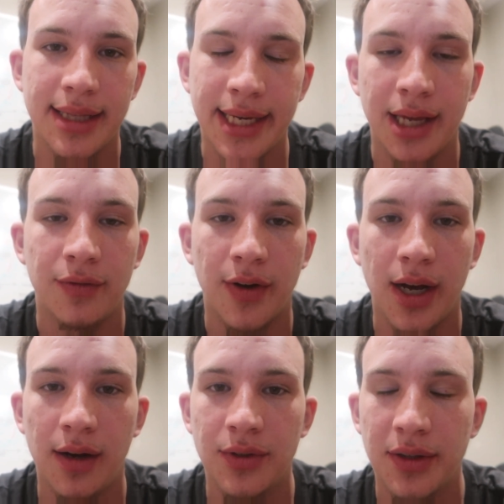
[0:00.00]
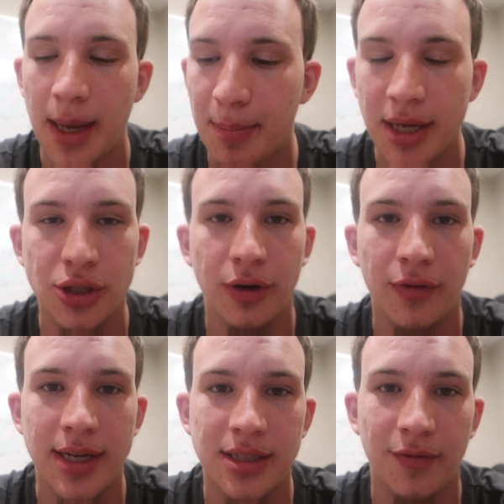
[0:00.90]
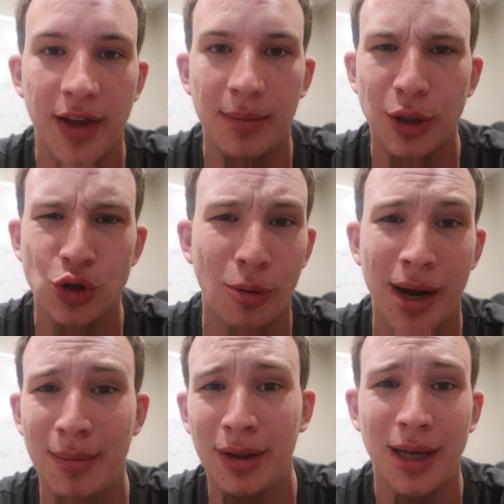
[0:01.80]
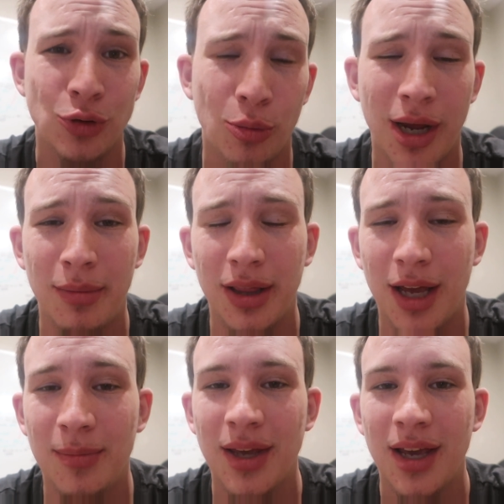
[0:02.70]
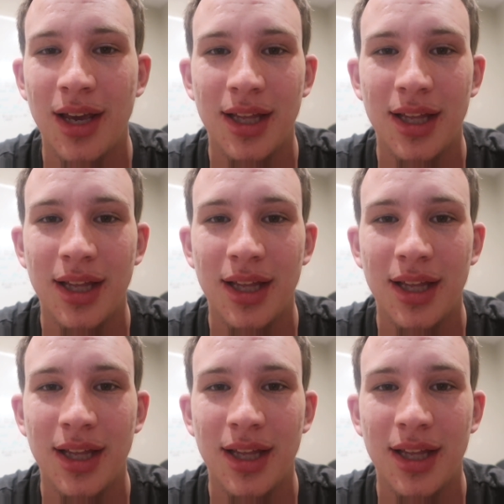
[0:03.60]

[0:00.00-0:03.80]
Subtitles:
They get involved, they pitch their friends and family, join my MLM,